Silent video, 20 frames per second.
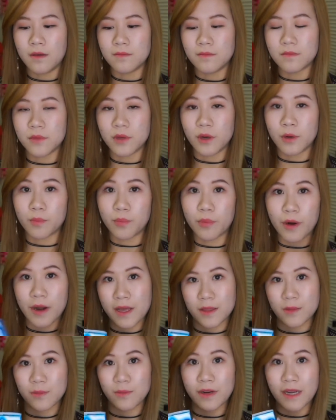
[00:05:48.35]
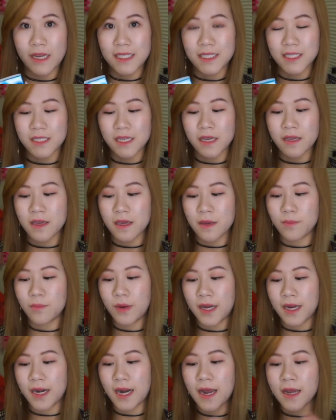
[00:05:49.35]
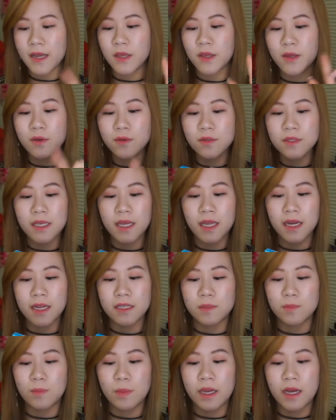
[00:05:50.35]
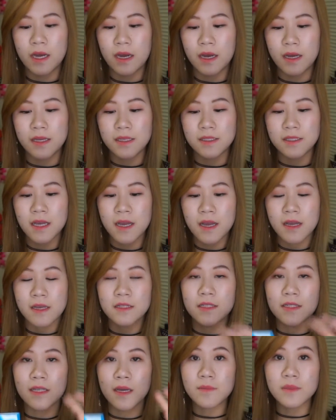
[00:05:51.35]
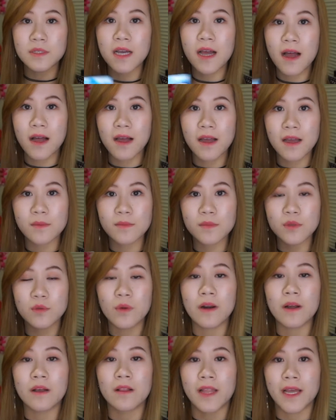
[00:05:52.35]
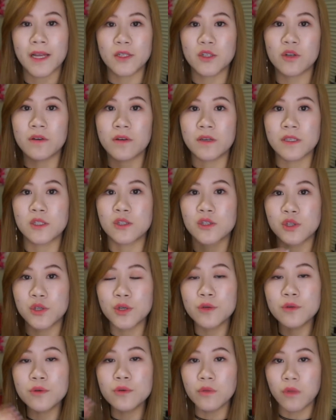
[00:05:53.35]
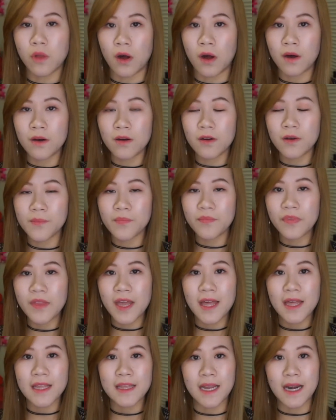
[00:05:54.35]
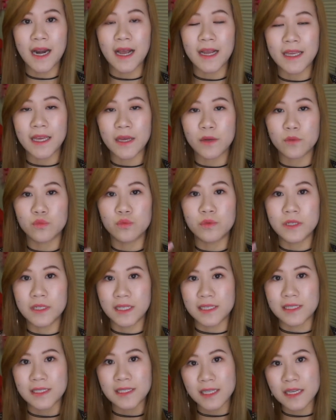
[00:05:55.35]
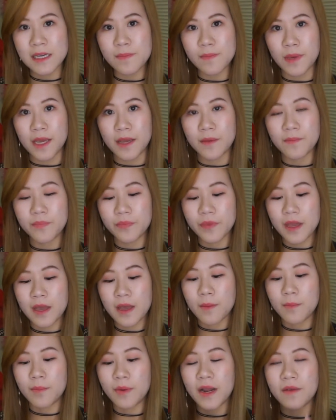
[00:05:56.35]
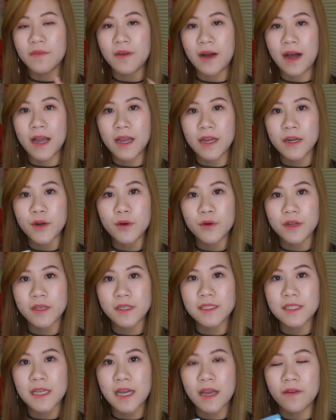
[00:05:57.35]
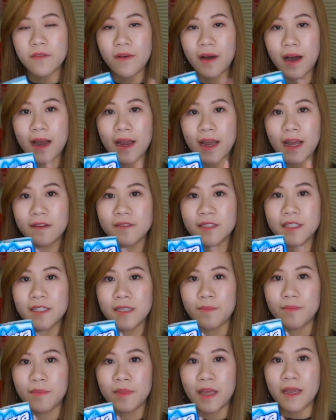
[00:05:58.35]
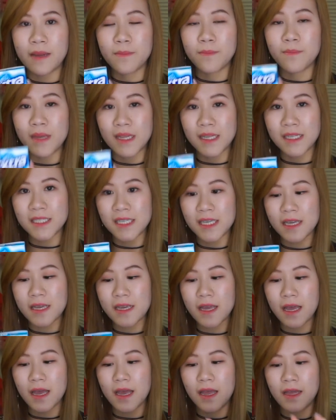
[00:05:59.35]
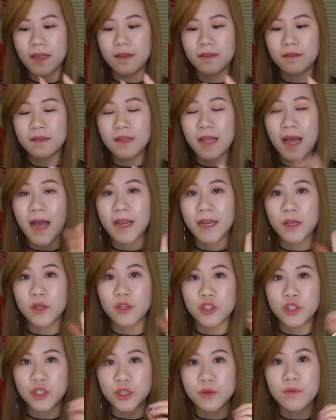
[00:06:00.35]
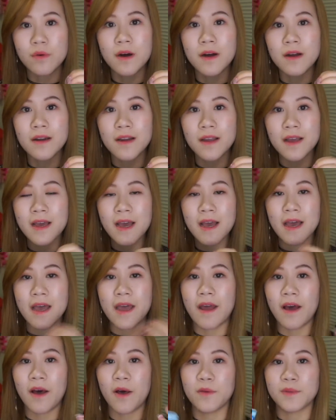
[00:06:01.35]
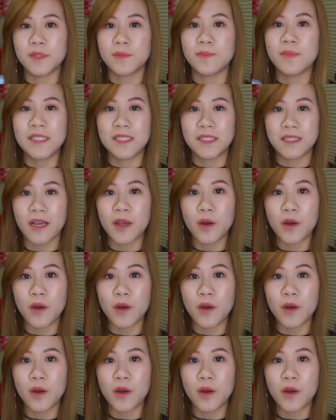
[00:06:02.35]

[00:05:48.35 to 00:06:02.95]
your breath will get stinky. But I use it is because sometimes when a lecture is too long, then I get really sleepy. But if I notice that if I have something minty and that I can chew on, it helps me stay